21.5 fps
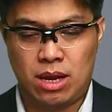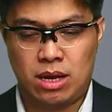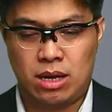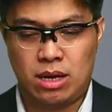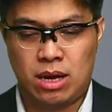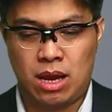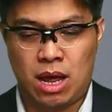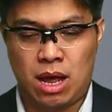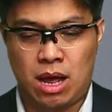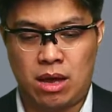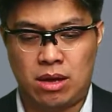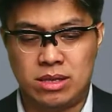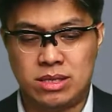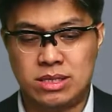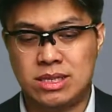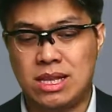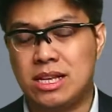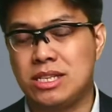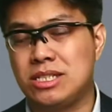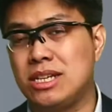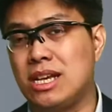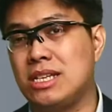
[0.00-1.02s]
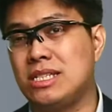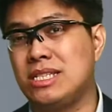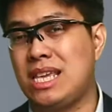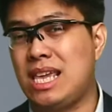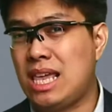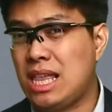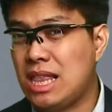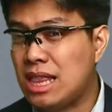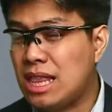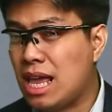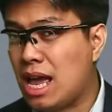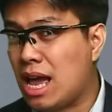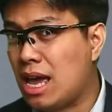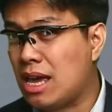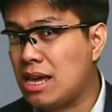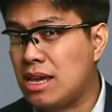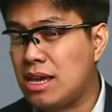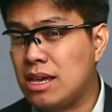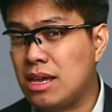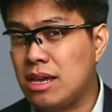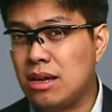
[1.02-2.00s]
Now, it's not just India
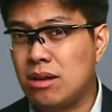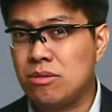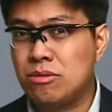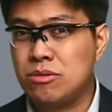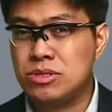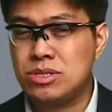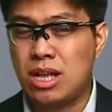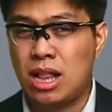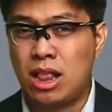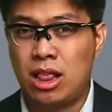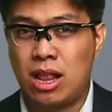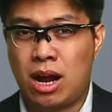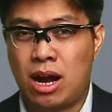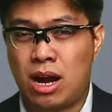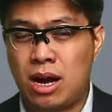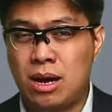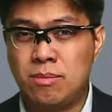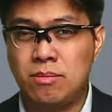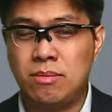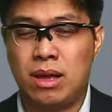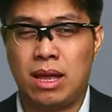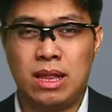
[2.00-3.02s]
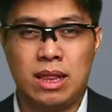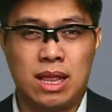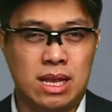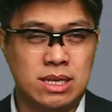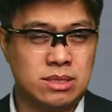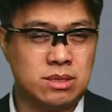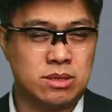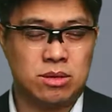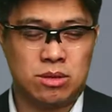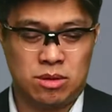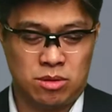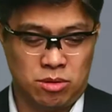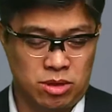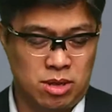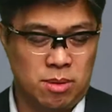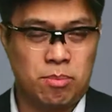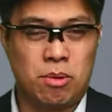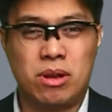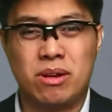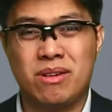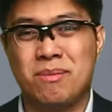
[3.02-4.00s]
who's alarmed and has to the
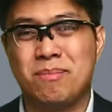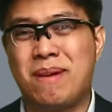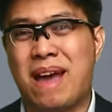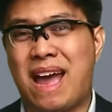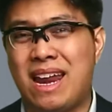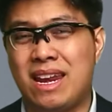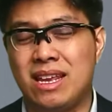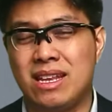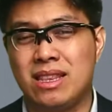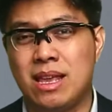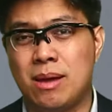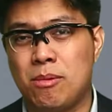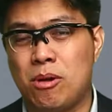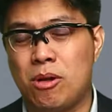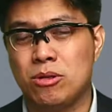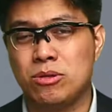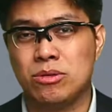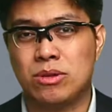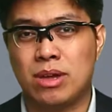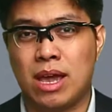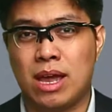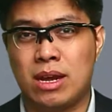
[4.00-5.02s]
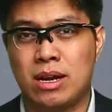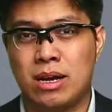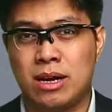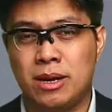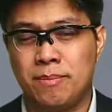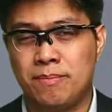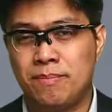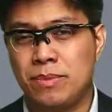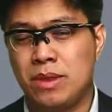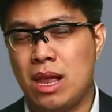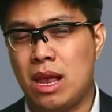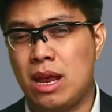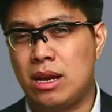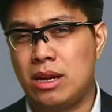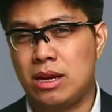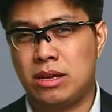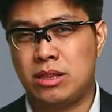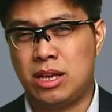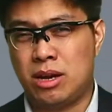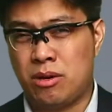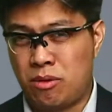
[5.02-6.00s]
point of banning them altogether. Now,
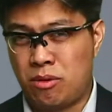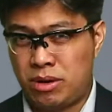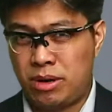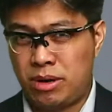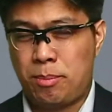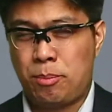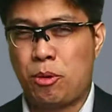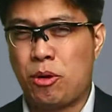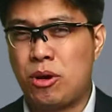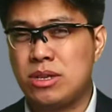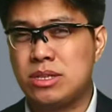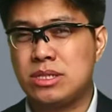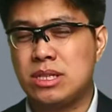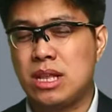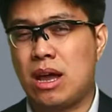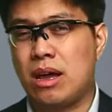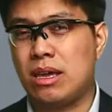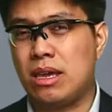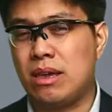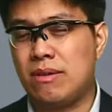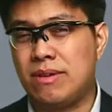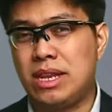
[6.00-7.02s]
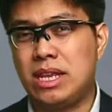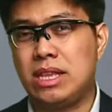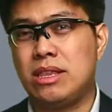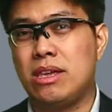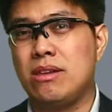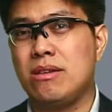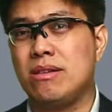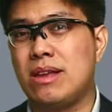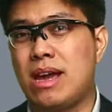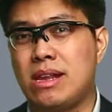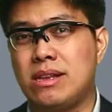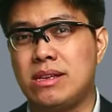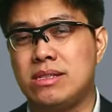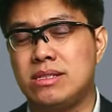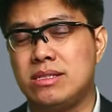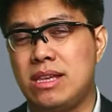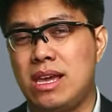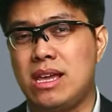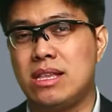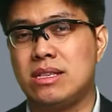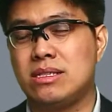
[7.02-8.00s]
there were reports now even in the United
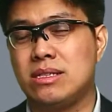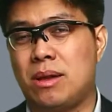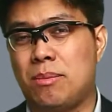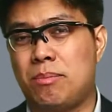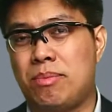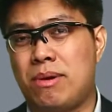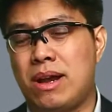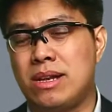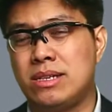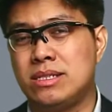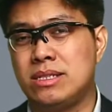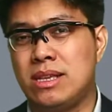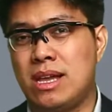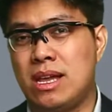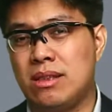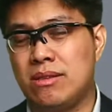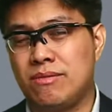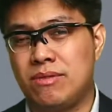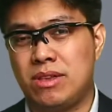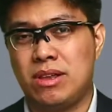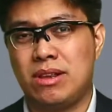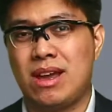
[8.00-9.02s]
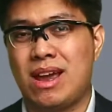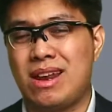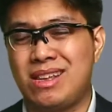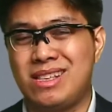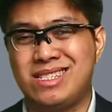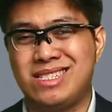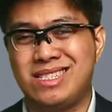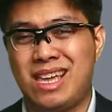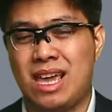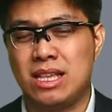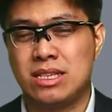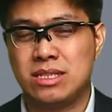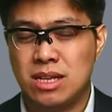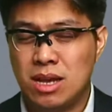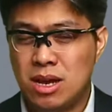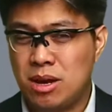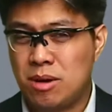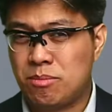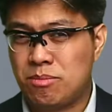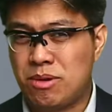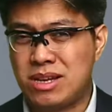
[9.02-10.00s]
States. The President of the United States,
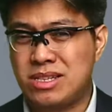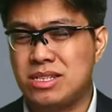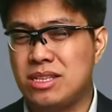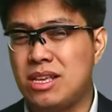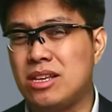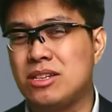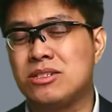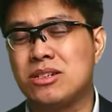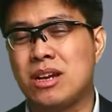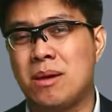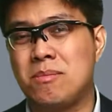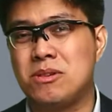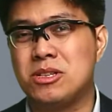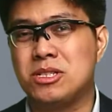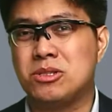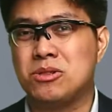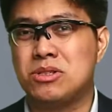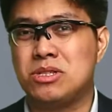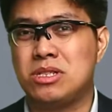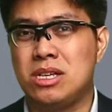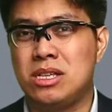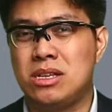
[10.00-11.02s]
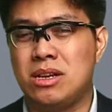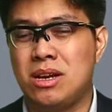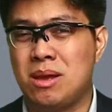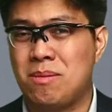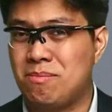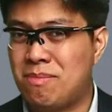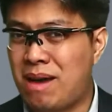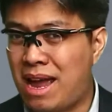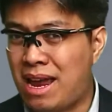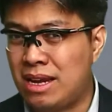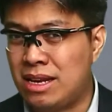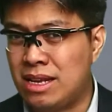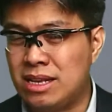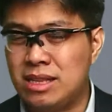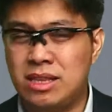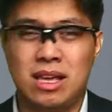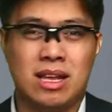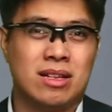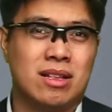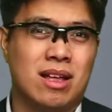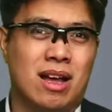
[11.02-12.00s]
President Trump, is considering banning
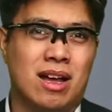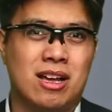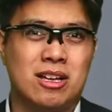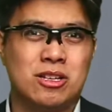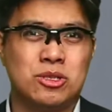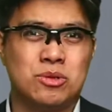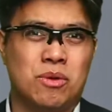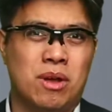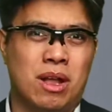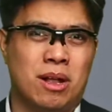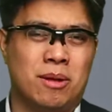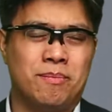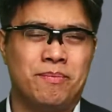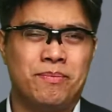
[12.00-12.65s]
TikTok as well.